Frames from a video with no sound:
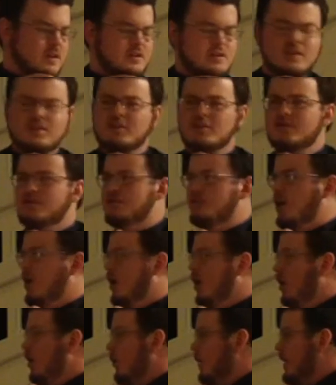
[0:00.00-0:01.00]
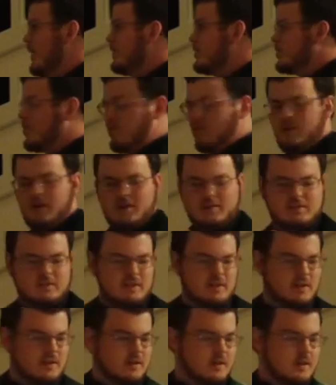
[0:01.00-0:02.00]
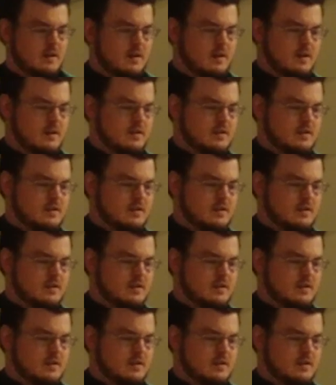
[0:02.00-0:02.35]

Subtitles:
Jesus is always crossing